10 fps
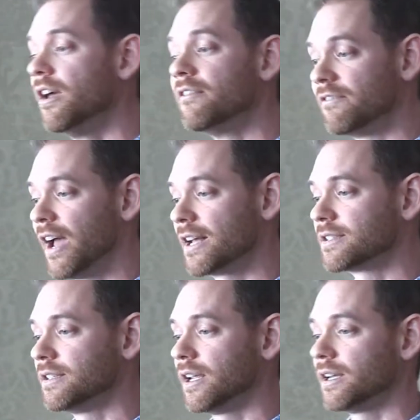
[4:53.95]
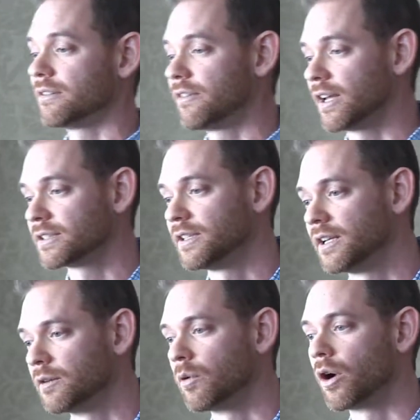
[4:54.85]
Fascinating,
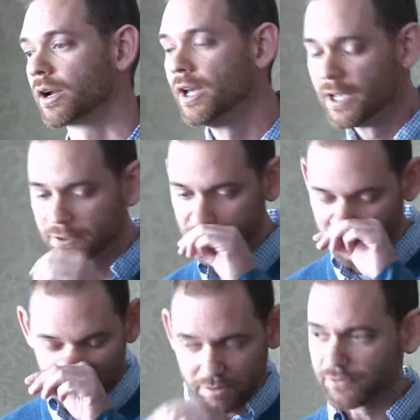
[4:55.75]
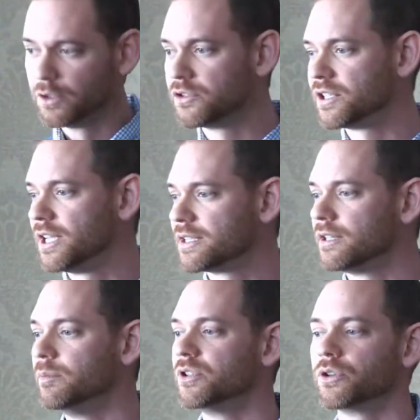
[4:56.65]
fascinating work. So during the flu season,
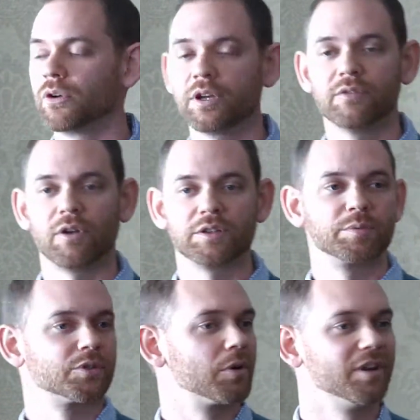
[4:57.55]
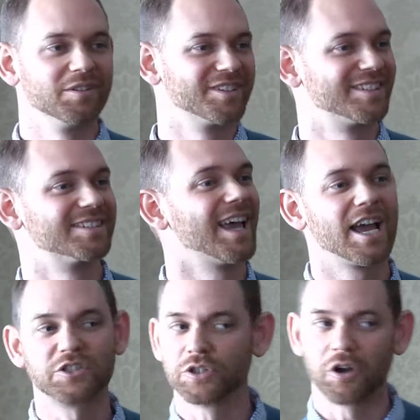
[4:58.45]
the majority of respiratory illnesses
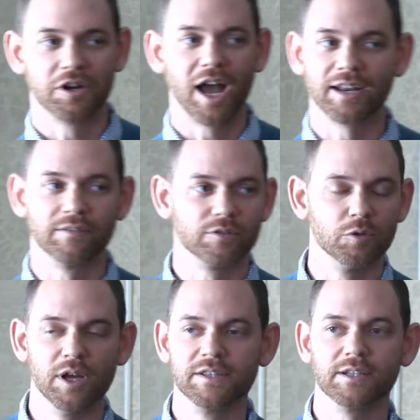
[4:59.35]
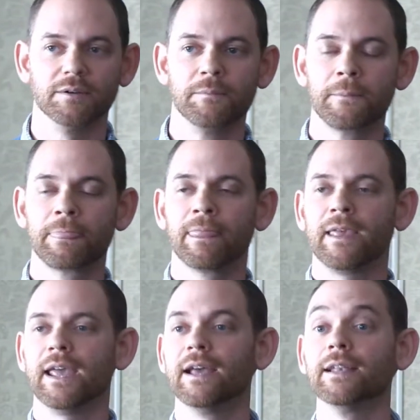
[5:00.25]
actually are not influenza.
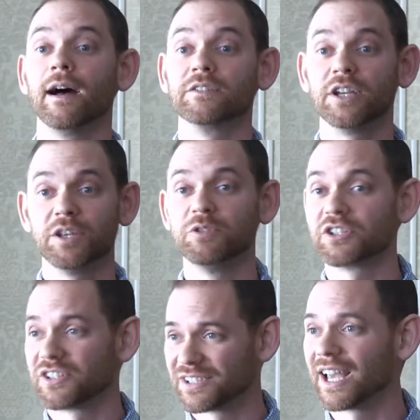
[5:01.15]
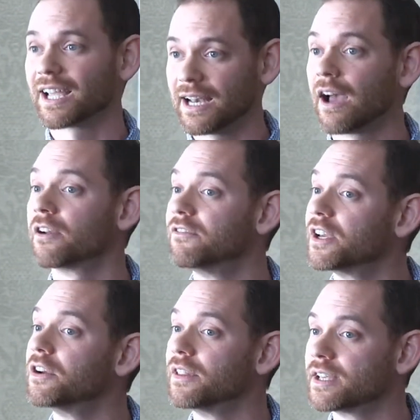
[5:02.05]
And I'll tell you in just a second how to
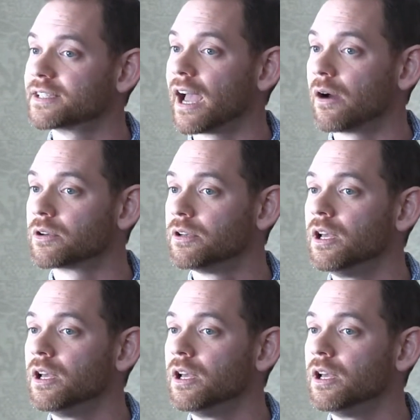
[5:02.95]
figure this out.